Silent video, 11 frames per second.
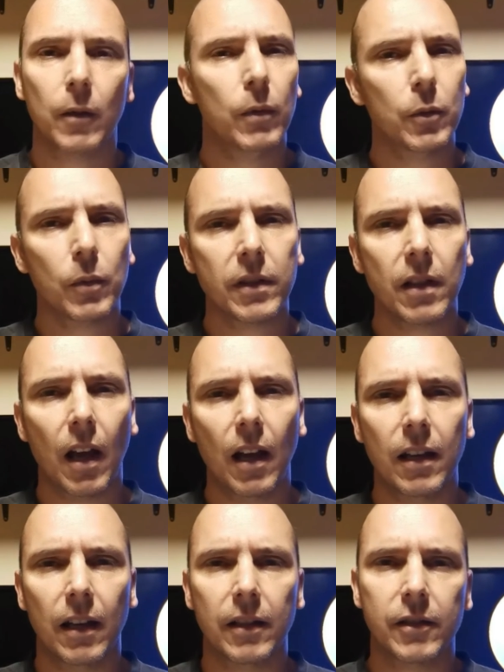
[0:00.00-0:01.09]
What was the
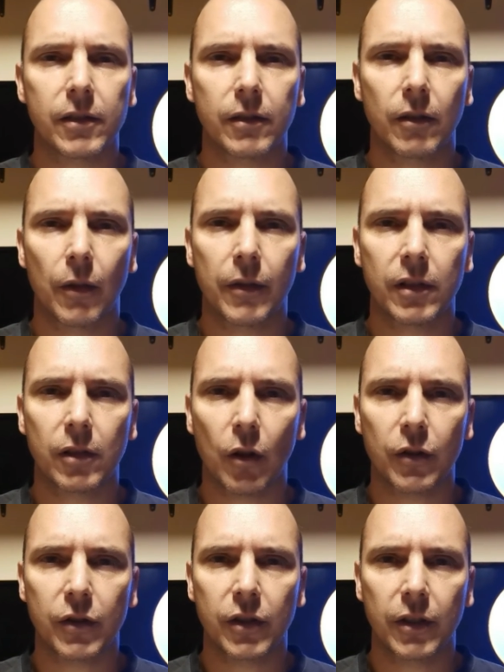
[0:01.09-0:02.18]
highlights of this
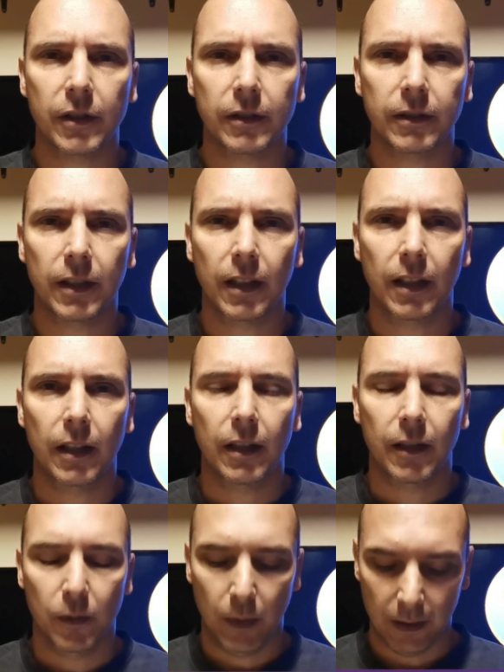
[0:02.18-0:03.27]
last year?
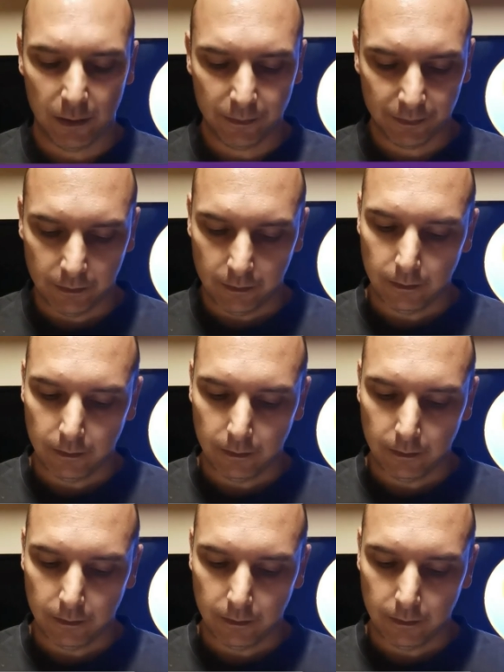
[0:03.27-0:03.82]
Well,